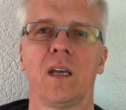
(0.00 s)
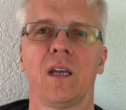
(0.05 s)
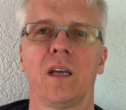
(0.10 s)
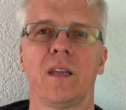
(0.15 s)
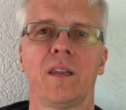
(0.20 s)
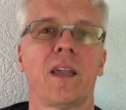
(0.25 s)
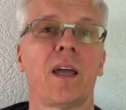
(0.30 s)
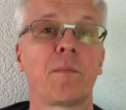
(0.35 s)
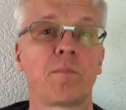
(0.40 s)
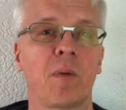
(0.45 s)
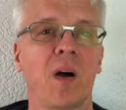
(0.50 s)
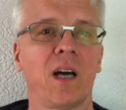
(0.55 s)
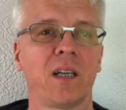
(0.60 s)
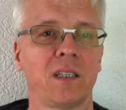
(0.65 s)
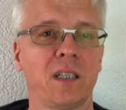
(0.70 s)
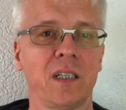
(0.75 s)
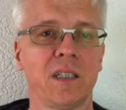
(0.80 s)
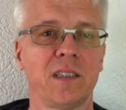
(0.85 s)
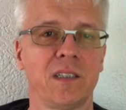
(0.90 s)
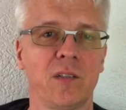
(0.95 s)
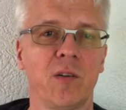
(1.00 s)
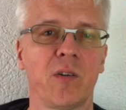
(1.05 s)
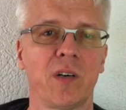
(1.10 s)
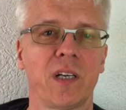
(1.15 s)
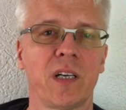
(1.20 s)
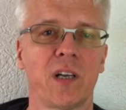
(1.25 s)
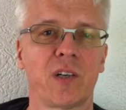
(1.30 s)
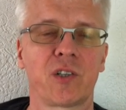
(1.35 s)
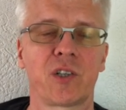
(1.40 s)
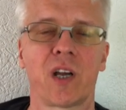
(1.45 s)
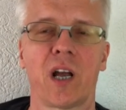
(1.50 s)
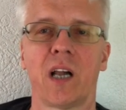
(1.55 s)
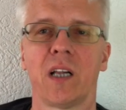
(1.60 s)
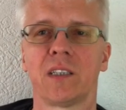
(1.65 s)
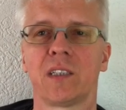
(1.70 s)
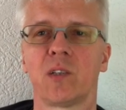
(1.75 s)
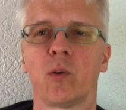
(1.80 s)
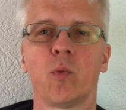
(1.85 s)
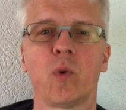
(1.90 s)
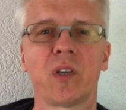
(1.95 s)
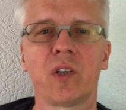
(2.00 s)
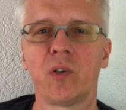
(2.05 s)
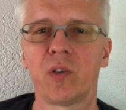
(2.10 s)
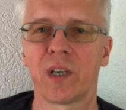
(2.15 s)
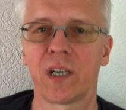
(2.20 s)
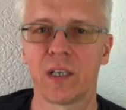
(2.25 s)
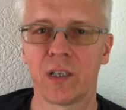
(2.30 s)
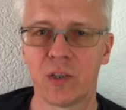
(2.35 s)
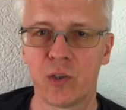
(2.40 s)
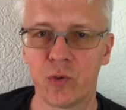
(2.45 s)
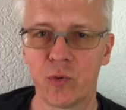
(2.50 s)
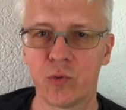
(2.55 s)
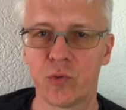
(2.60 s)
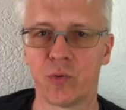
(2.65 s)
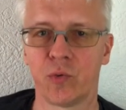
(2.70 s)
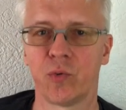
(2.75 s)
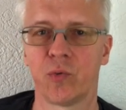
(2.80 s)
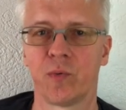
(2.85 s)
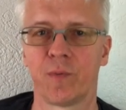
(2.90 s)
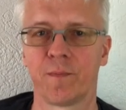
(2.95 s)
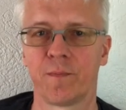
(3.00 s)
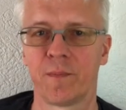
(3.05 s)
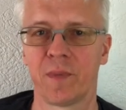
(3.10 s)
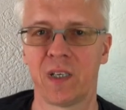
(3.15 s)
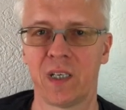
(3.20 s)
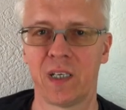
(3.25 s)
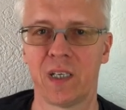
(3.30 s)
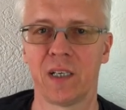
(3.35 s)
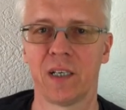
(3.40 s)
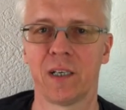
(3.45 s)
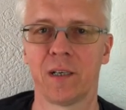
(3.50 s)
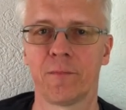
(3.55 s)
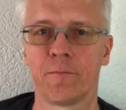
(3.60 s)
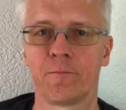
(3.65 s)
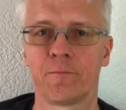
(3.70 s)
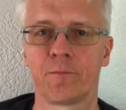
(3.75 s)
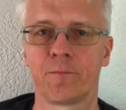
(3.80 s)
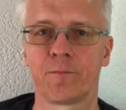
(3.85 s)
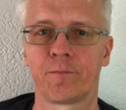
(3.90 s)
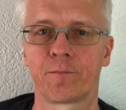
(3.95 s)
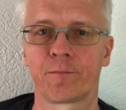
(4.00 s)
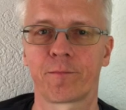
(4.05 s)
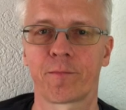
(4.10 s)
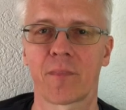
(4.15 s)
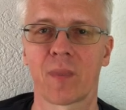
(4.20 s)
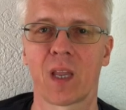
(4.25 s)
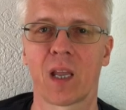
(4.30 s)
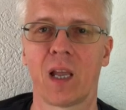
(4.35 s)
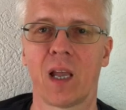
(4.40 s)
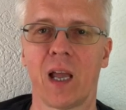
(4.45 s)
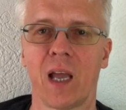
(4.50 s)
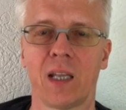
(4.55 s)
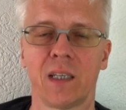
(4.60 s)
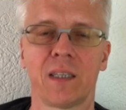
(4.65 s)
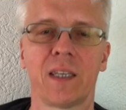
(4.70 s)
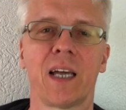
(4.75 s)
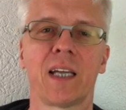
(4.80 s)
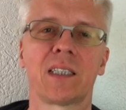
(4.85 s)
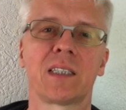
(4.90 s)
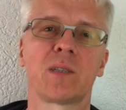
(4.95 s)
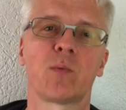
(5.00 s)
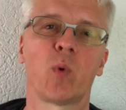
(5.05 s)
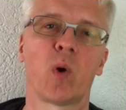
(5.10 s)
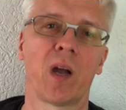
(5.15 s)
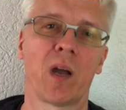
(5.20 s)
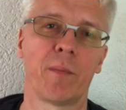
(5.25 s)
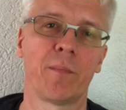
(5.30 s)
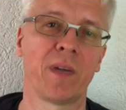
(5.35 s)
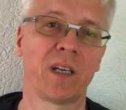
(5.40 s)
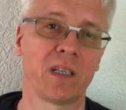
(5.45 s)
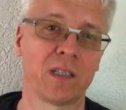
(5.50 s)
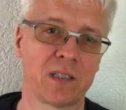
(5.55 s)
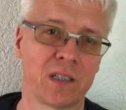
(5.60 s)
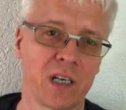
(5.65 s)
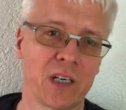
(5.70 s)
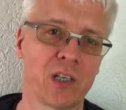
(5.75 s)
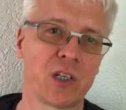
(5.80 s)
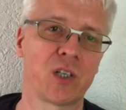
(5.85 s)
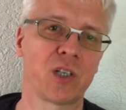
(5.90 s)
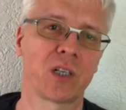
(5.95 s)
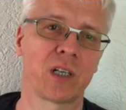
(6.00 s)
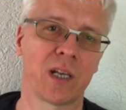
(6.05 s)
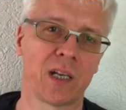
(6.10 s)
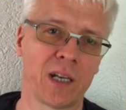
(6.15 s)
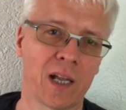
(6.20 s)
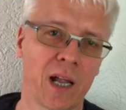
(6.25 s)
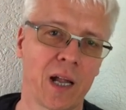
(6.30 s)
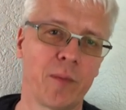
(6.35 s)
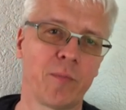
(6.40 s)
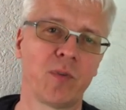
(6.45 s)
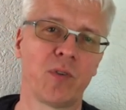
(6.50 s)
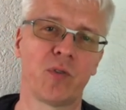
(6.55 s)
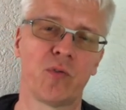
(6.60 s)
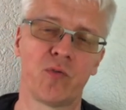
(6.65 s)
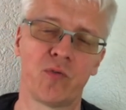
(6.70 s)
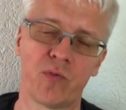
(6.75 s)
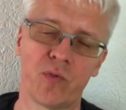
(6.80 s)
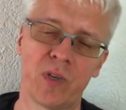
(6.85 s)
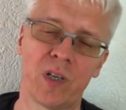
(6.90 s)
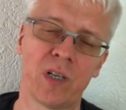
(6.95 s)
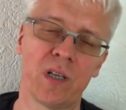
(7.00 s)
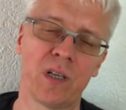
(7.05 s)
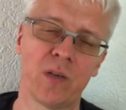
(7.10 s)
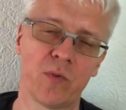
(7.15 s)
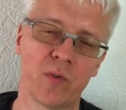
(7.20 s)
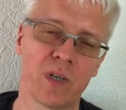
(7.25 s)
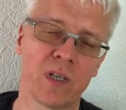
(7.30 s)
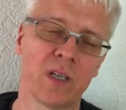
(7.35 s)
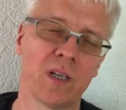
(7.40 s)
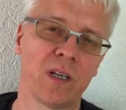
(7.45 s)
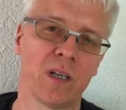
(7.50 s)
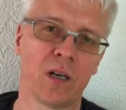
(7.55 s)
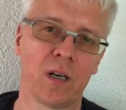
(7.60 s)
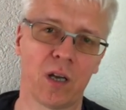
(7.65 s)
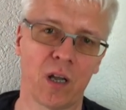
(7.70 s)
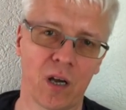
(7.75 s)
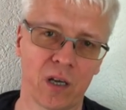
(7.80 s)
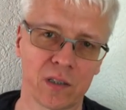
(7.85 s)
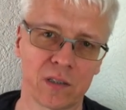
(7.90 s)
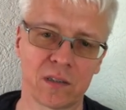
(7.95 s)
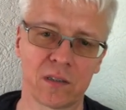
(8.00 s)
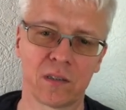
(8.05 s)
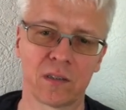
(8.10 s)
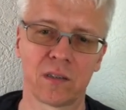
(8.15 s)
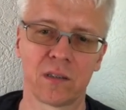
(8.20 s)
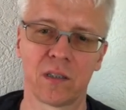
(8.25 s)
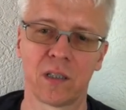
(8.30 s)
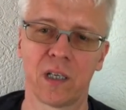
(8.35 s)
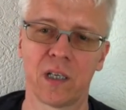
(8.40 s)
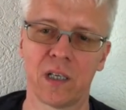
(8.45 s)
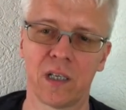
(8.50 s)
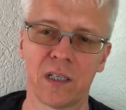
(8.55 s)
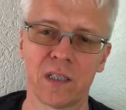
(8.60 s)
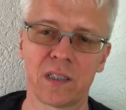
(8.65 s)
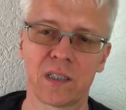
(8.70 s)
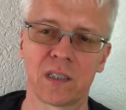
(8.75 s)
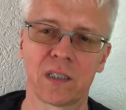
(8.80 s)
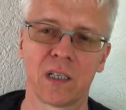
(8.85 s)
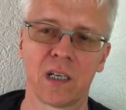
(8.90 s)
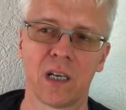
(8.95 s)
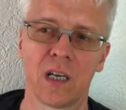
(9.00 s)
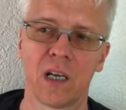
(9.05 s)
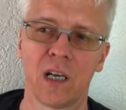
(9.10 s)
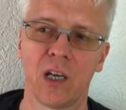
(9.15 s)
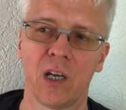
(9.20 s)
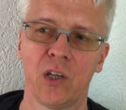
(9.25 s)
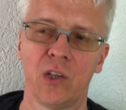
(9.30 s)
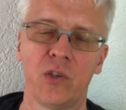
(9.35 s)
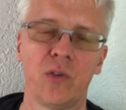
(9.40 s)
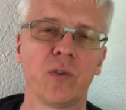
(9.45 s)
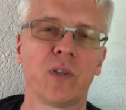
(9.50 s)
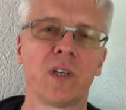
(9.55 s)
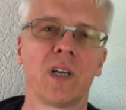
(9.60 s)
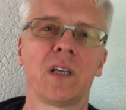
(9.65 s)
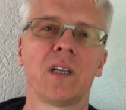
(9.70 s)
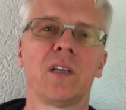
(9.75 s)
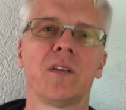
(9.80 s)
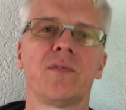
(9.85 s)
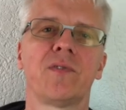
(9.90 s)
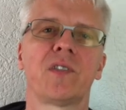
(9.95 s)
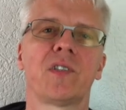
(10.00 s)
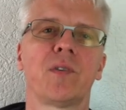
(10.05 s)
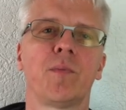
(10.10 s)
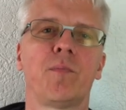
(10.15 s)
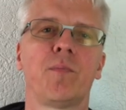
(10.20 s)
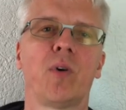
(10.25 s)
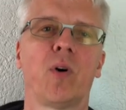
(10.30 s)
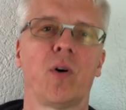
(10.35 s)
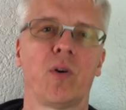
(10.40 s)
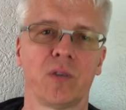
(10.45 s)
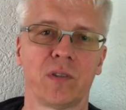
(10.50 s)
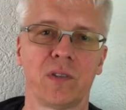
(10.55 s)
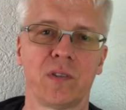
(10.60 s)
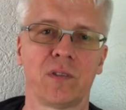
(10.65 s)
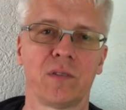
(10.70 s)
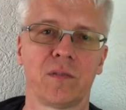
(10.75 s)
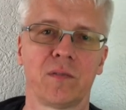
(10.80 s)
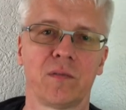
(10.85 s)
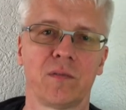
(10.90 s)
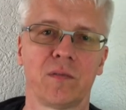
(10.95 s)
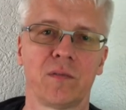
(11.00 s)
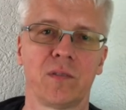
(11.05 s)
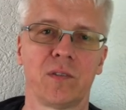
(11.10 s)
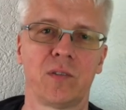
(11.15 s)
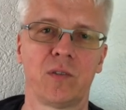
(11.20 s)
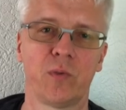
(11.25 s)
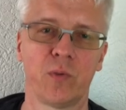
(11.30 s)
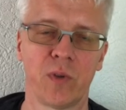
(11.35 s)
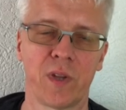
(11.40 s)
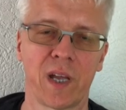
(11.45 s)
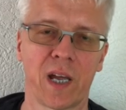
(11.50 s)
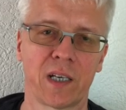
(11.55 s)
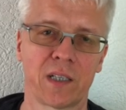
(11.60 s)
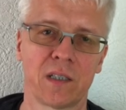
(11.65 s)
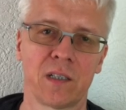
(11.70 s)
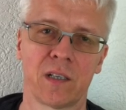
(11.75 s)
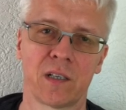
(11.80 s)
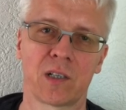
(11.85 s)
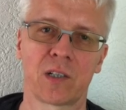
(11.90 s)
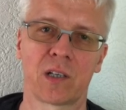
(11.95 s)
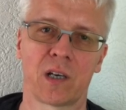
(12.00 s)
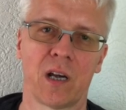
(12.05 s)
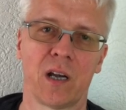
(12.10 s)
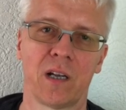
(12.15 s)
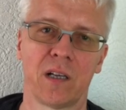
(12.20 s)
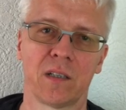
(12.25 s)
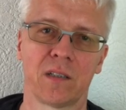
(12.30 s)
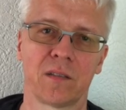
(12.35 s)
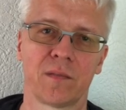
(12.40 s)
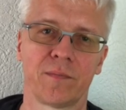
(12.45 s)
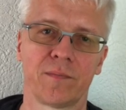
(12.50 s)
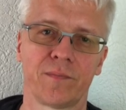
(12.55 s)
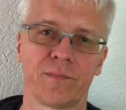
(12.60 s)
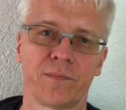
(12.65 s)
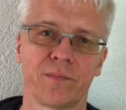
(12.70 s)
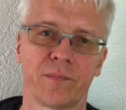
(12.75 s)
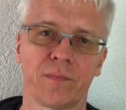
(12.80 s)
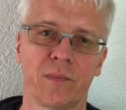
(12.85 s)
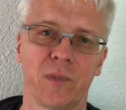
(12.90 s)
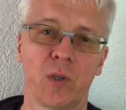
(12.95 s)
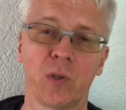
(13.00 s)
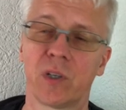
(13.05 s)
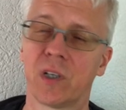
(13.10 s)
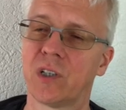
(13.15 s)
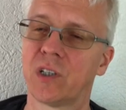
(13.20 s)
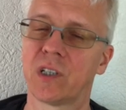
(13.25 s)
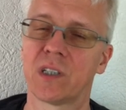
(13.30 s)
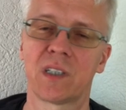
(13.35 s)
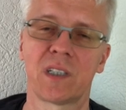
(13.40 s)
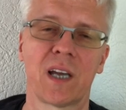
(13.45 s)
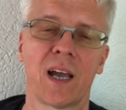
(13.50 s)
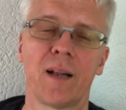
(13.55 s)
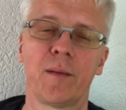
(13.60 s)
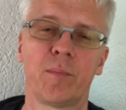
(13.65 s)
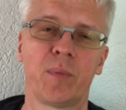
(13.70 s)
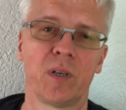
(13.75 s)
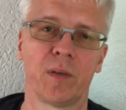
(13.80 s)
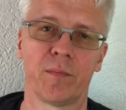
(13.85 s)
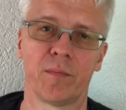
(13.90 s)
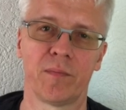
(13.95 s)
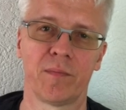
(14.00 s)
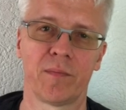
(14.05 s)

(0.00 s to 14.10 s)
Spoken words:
And that part is your inner child. So what you can do here, and that's where meditation can help you really, really a lot, is you can give support to that inner child. You can just help him.